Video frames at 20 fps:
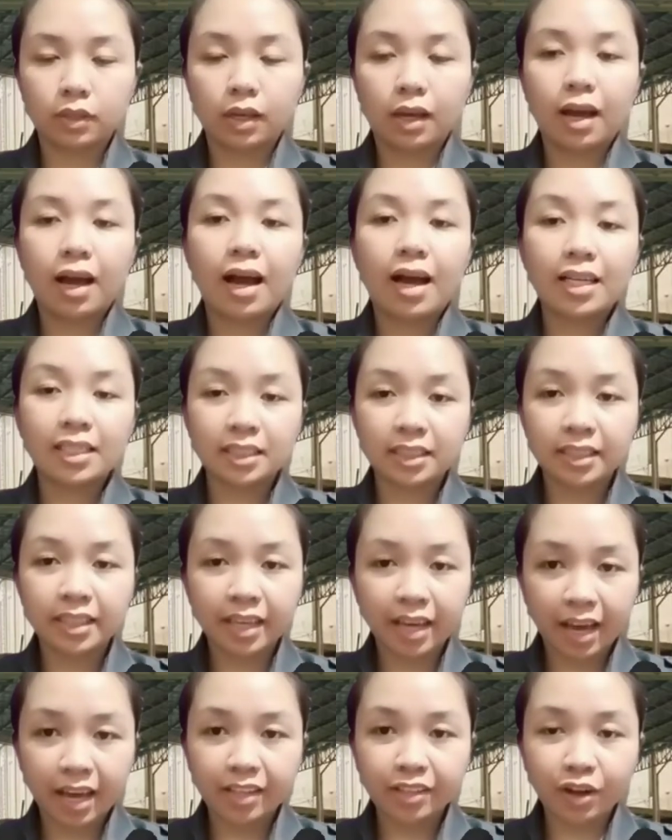As the
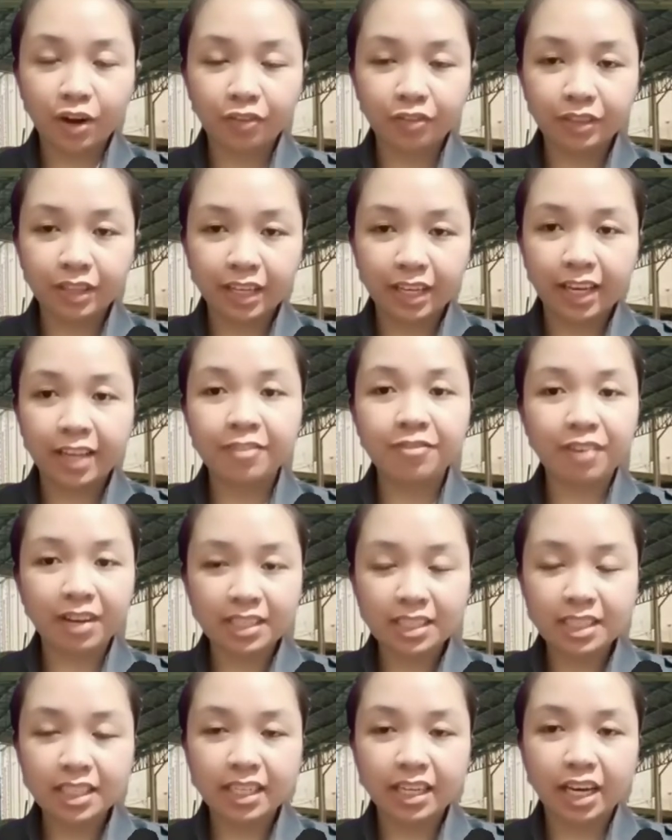head of the
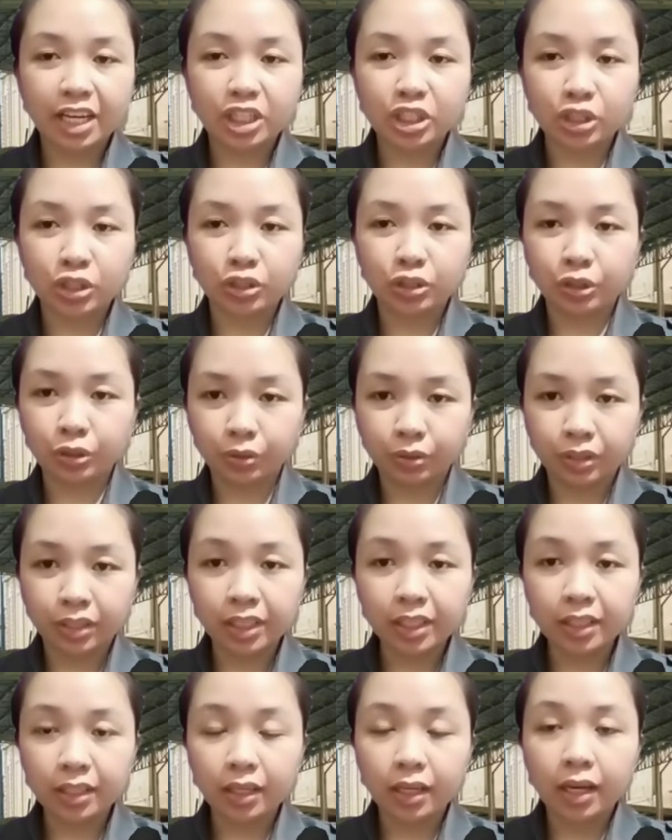investigation unit,
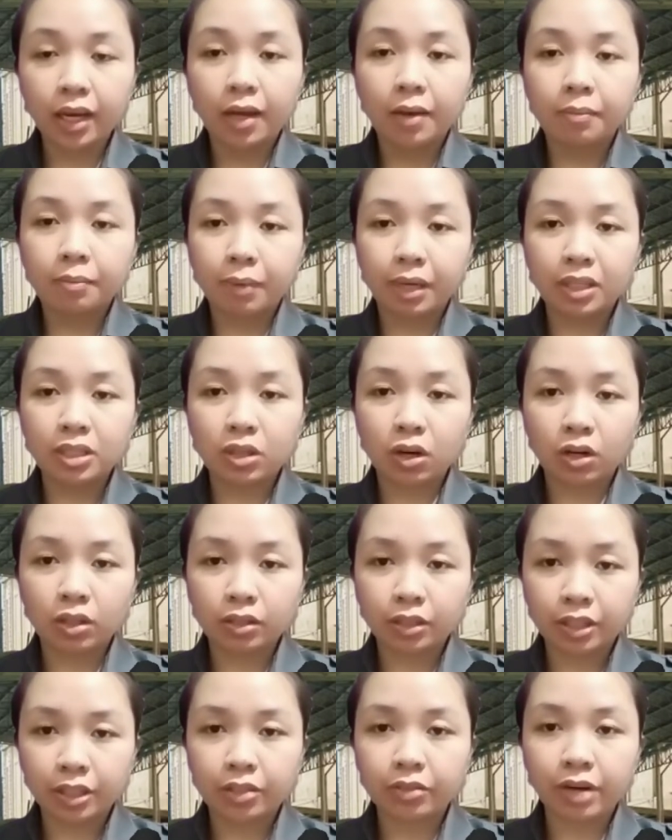based on
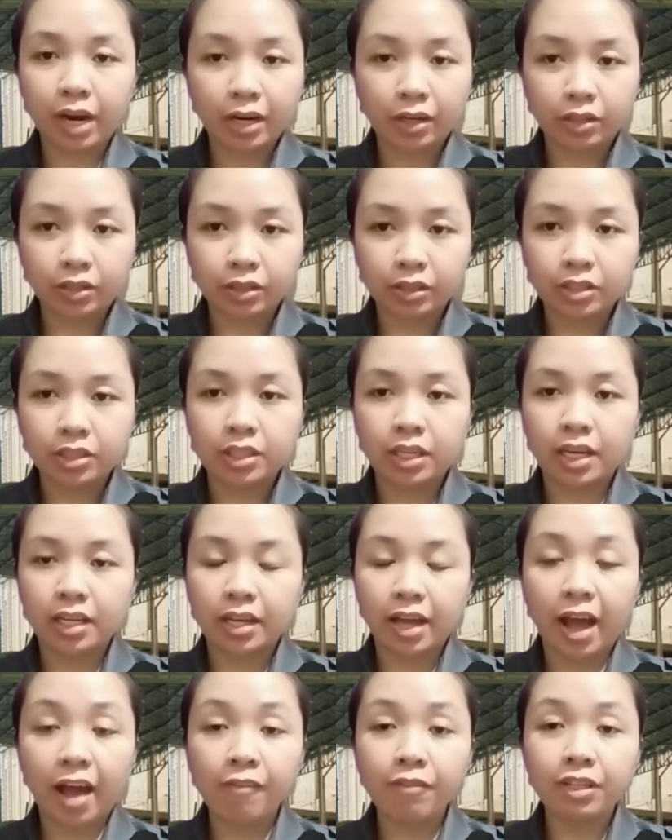her records and the
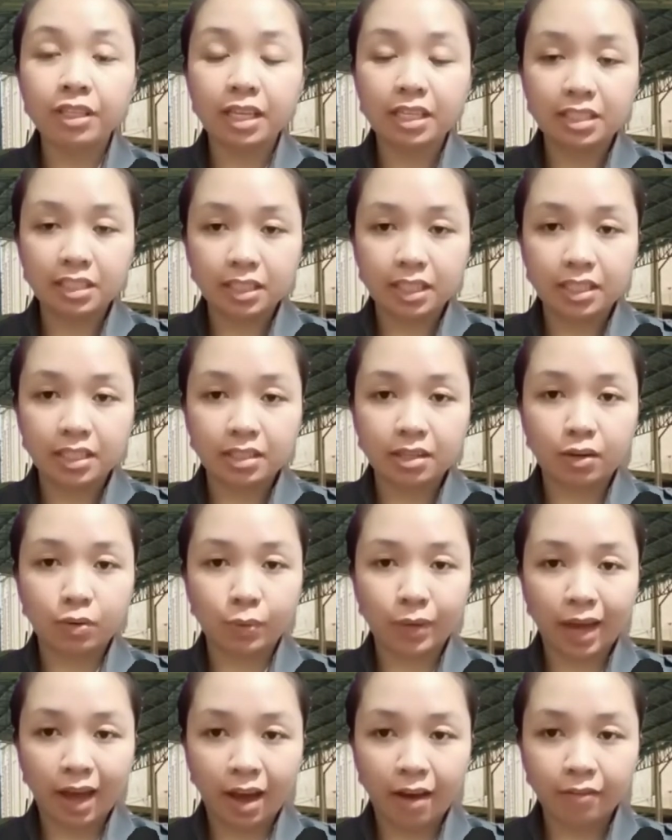evidences that we
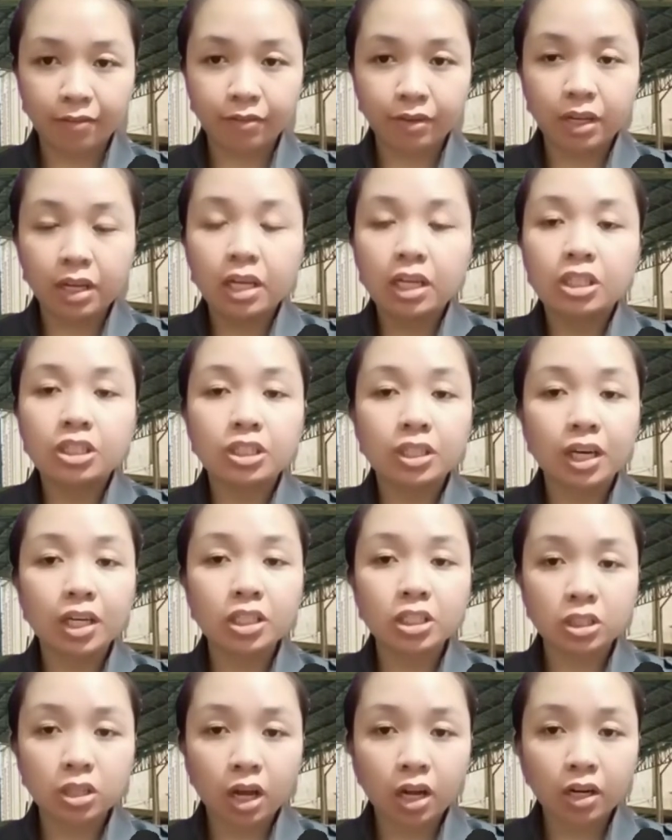have, she has
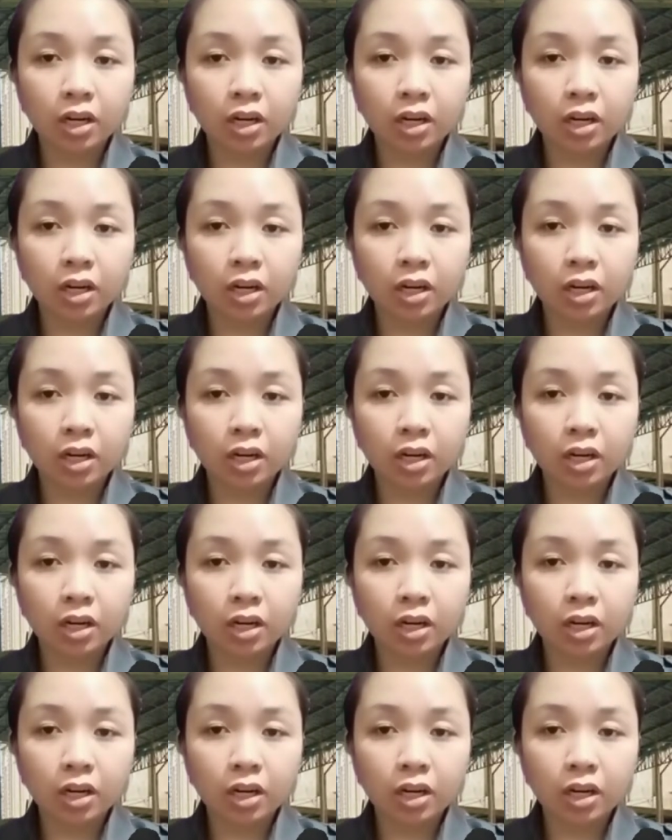done a